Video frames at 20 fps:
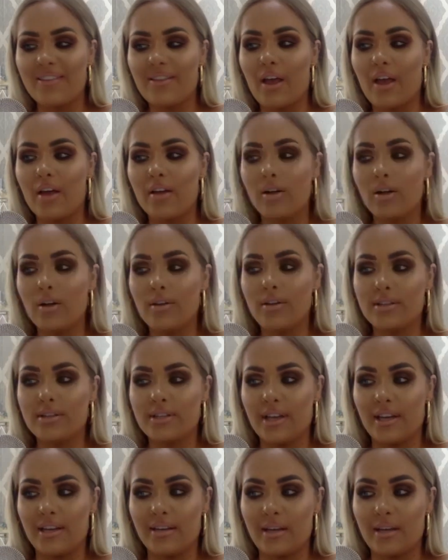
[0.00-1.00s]
a lot of the
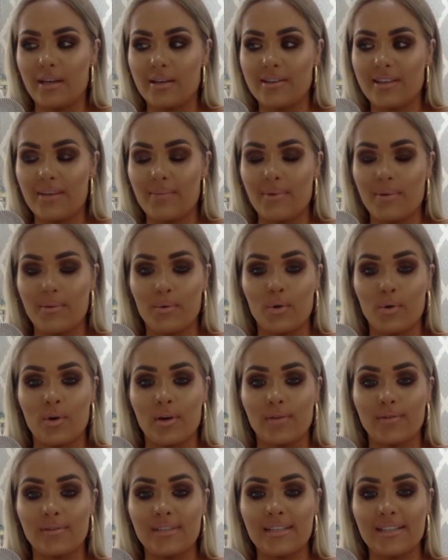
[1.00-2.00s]
time they say people who
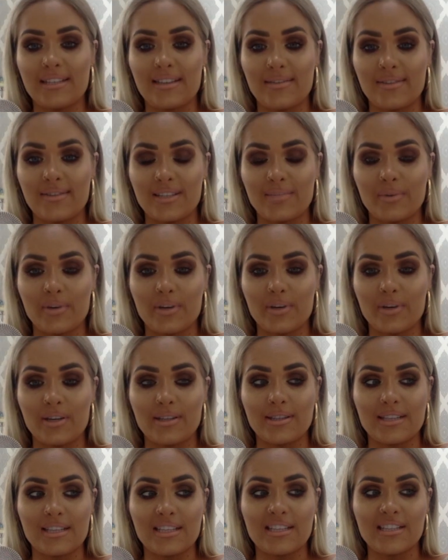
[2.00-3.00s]
have near-death
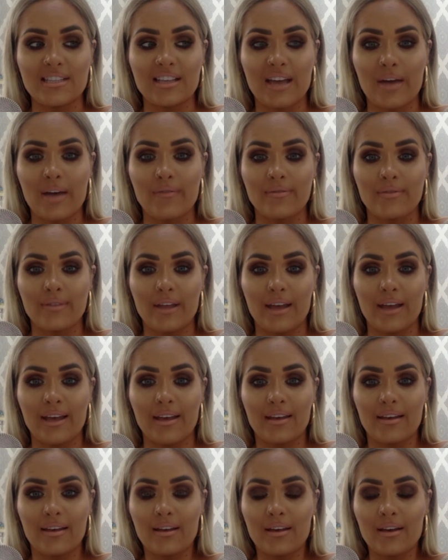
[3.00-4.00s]
experiences have like,
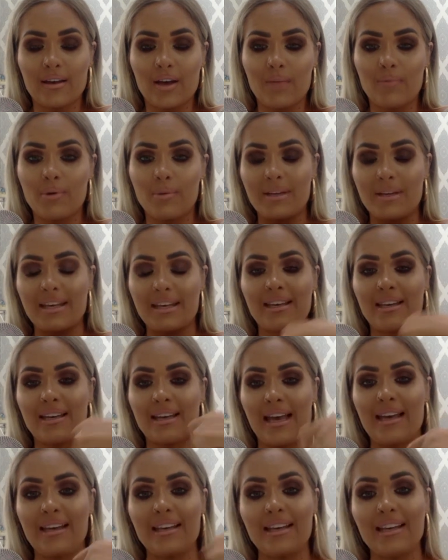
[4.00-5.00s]
are probably
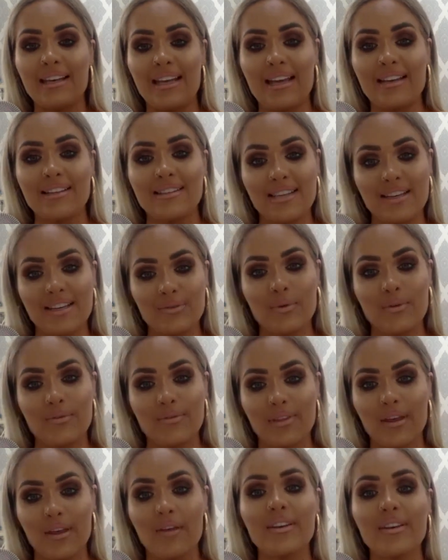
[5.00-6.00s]
getting connected with,
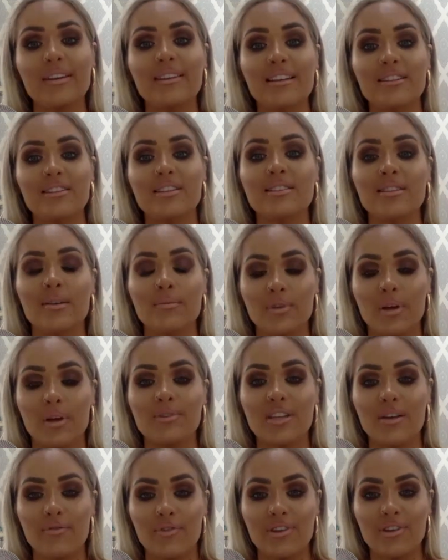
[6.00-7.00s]
I think that does
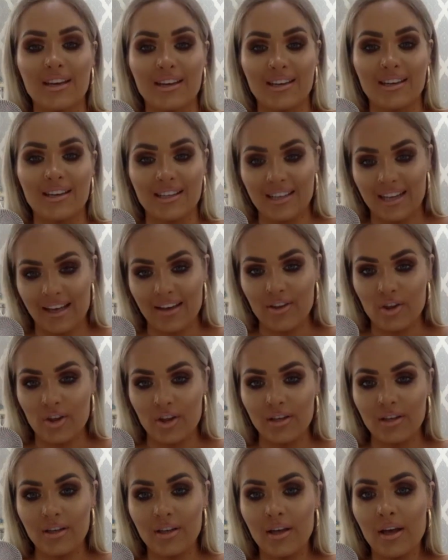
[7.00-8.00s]
sometimes give you that
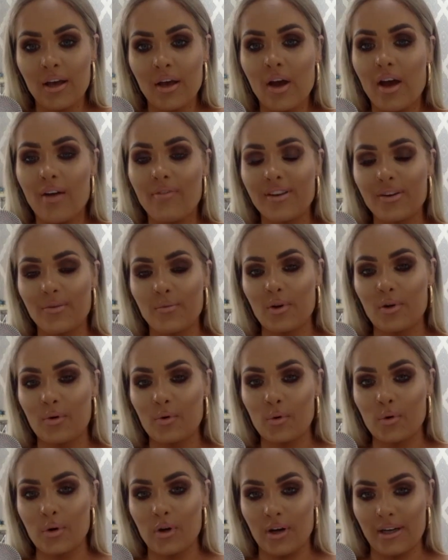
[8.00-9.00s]
connection. I think we're
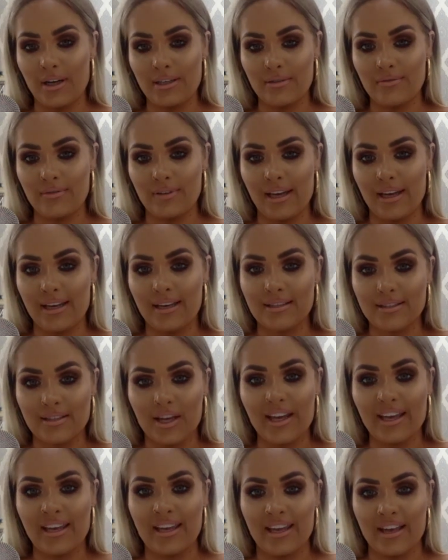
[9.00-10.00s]
all kind of like
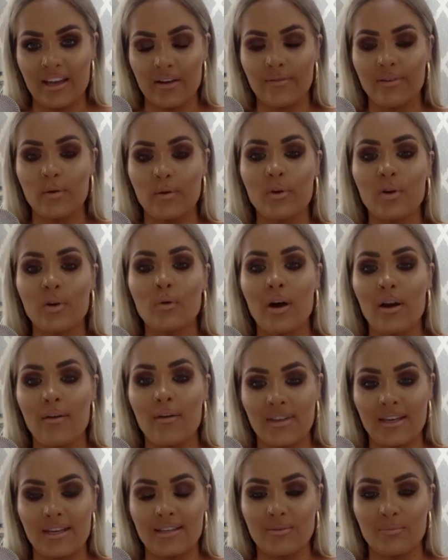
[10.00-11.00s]
psychic. I think we all have
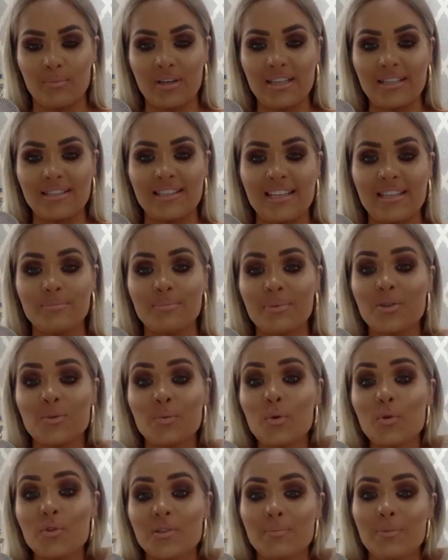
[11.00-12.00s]
these abilities because
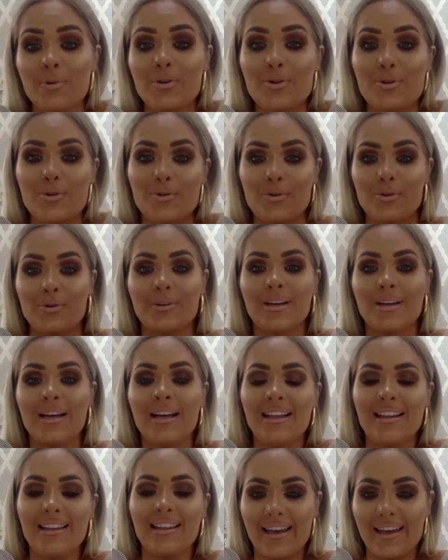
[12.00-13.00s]
we're all spiritual.
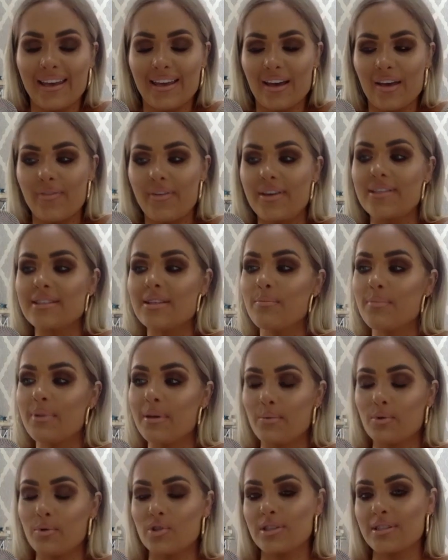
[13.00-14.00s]
Like I think some
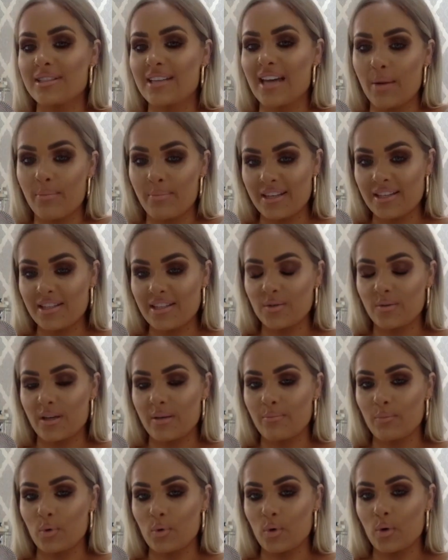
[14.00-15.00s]
people just tap into
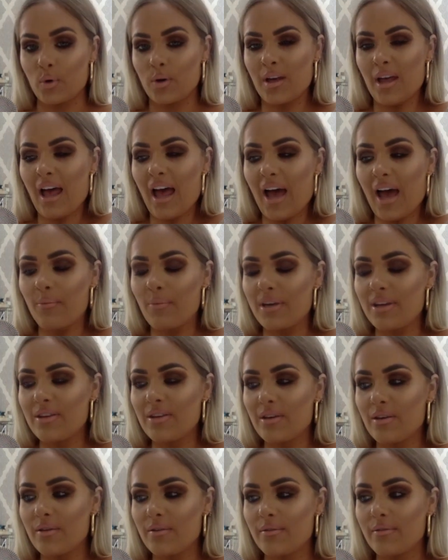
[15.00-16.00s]
it more. And when
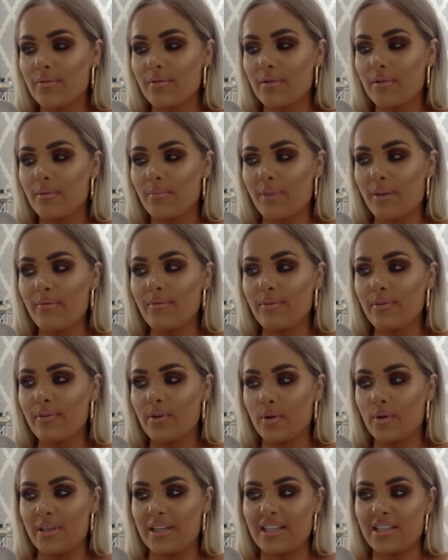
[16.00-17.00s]
you've been
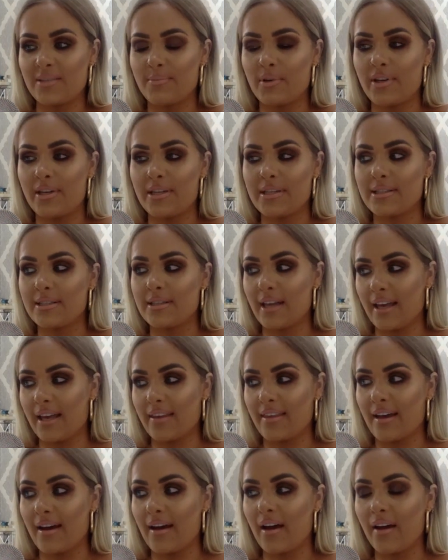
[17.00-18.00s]
through an experience like
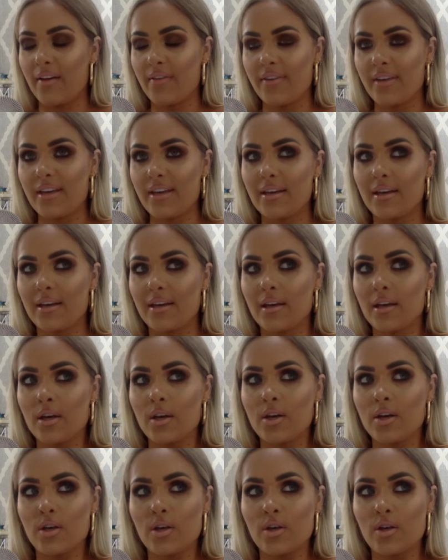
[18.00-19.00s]
that, I think
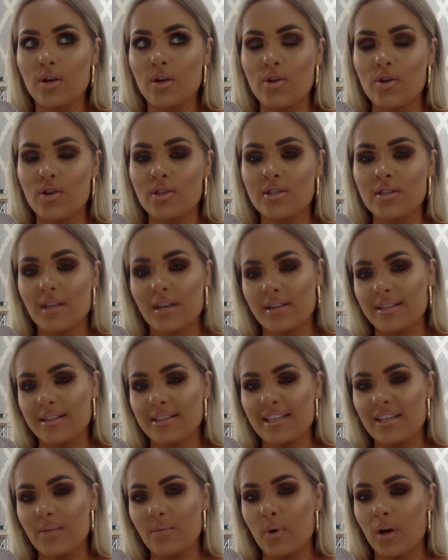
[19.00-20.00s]
you just start to
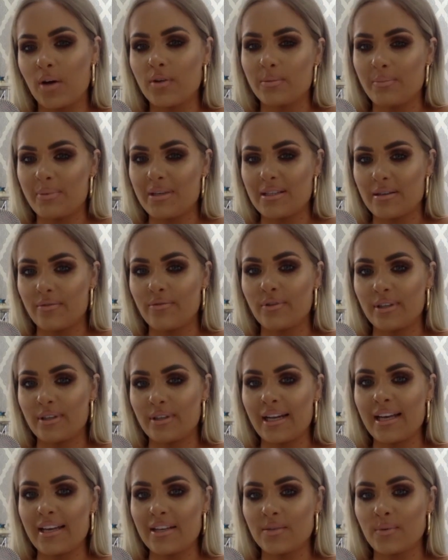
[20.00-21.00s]
see the world a bit
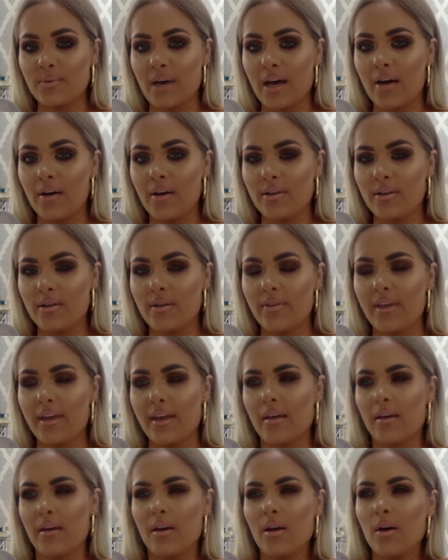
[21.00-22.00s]
differently as well. And you
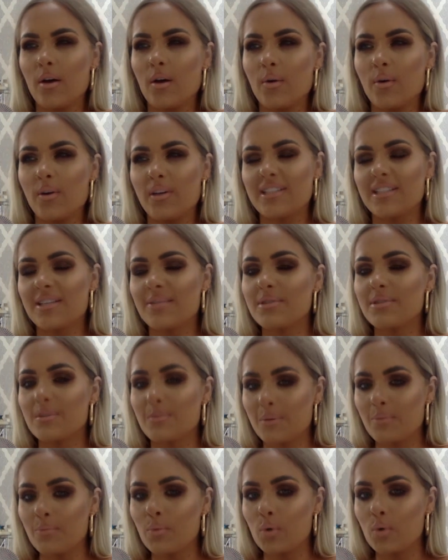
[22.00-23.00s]
think, well, there seems to
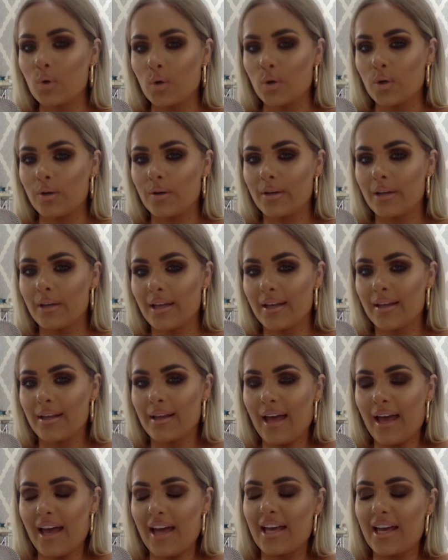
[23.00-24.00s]
be more.
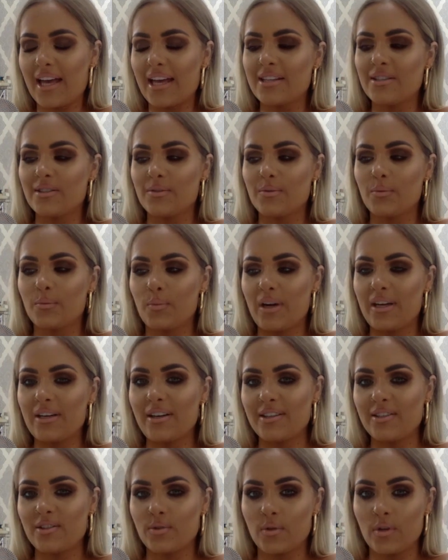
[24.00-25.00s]
And when
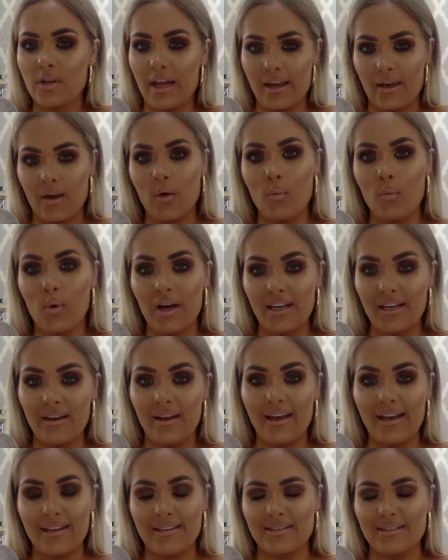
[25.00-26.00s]
I saw like a white
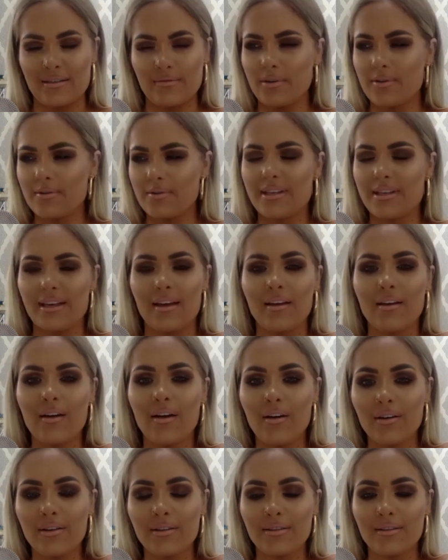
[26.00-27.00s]
light and stuff, I was like, I
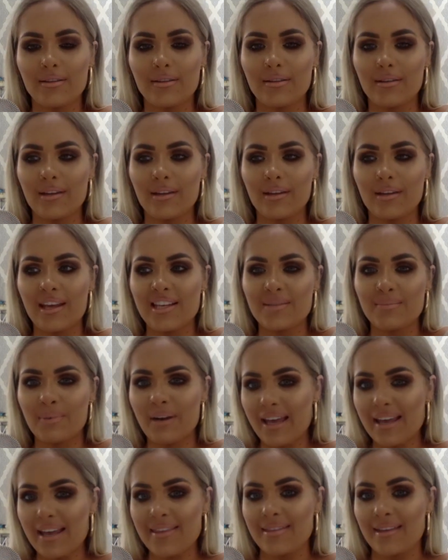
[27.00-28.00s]
can't
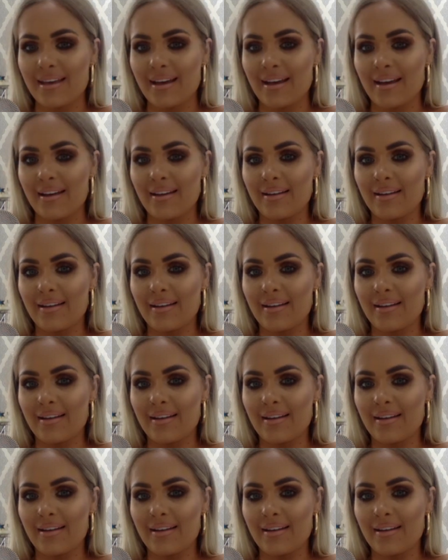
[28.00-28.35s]
explain that.